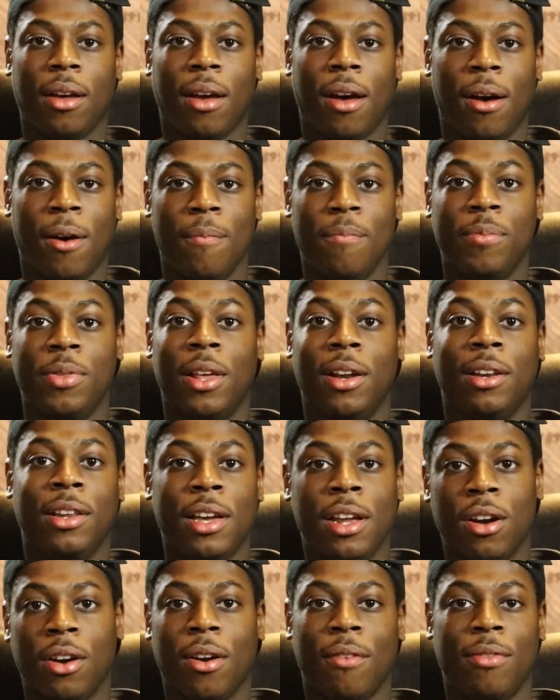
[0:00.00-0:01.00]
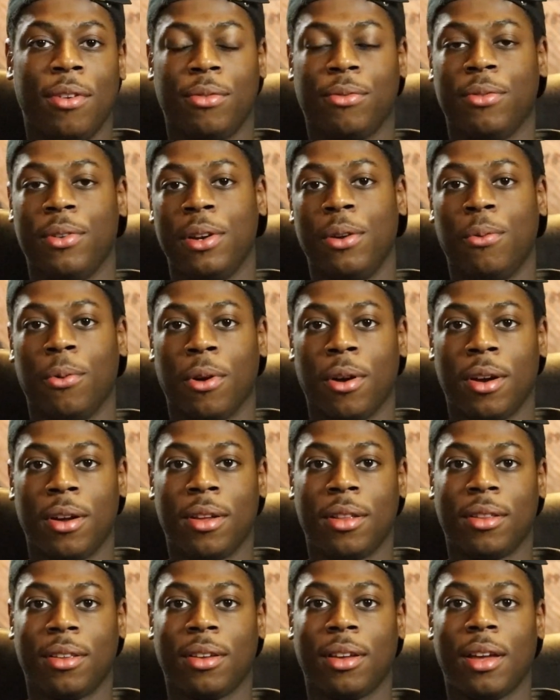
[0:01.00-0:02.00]
the leader of the free
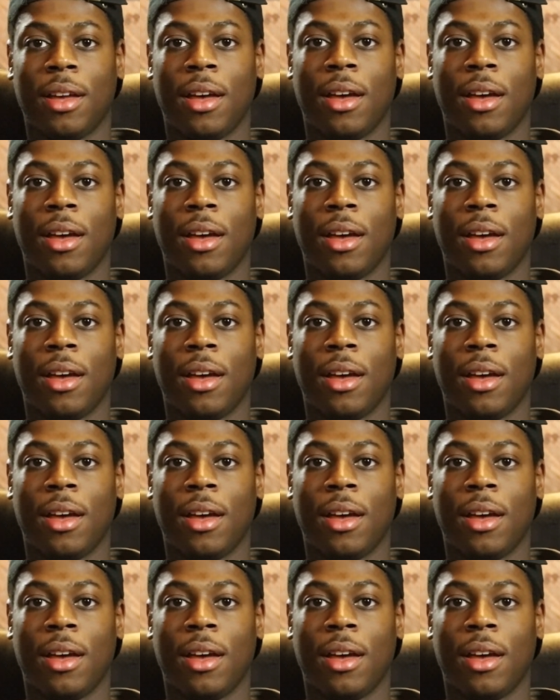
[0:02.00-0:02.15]
world,